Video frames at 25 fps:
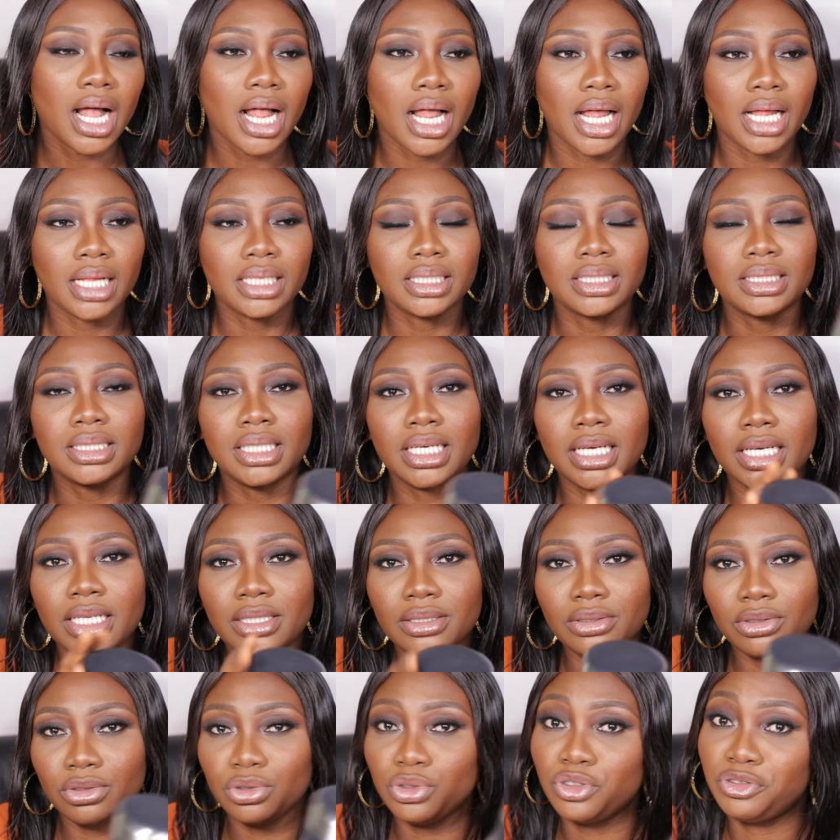and
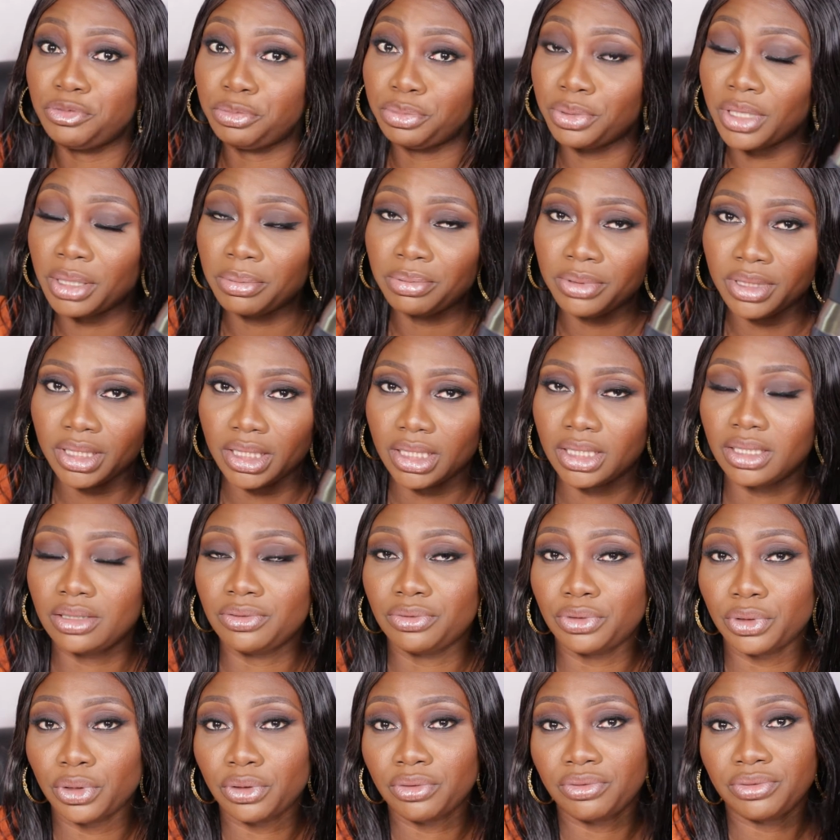then you've prepped it
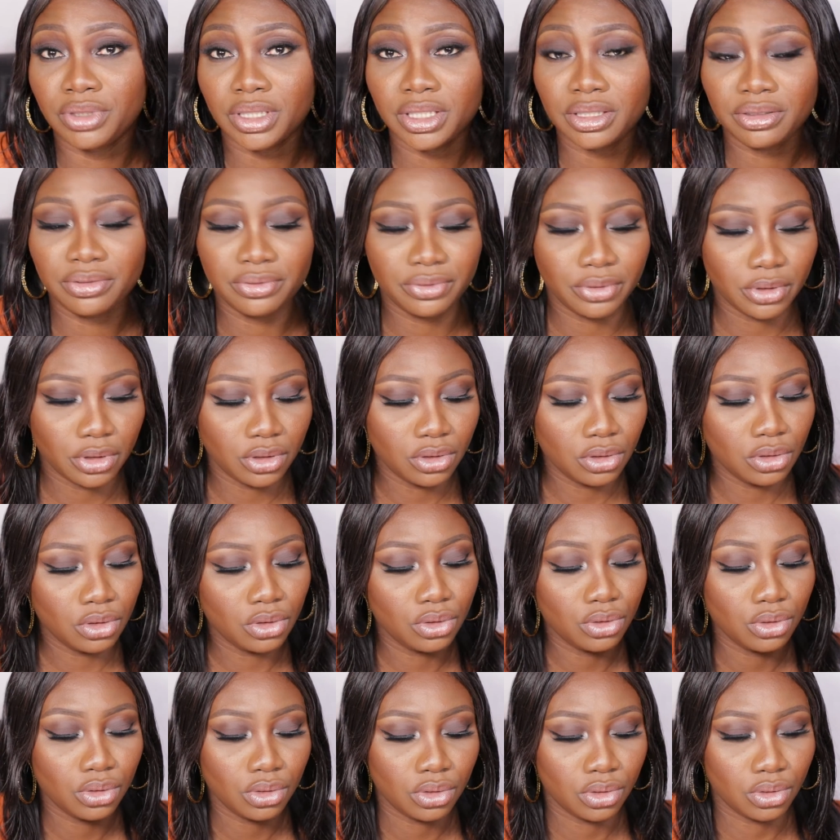for your very first
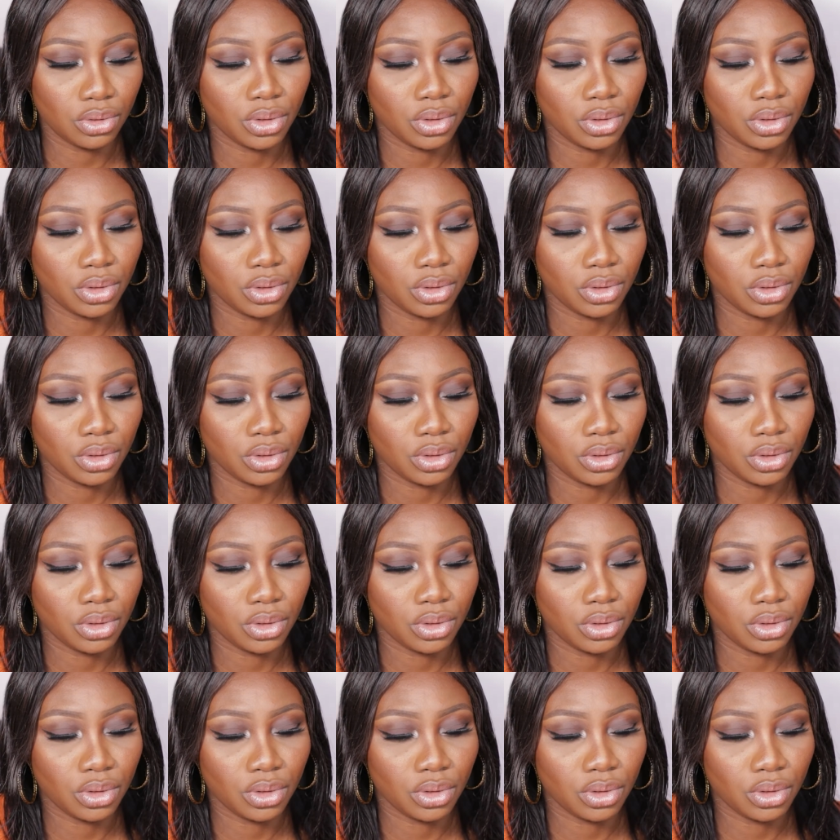use.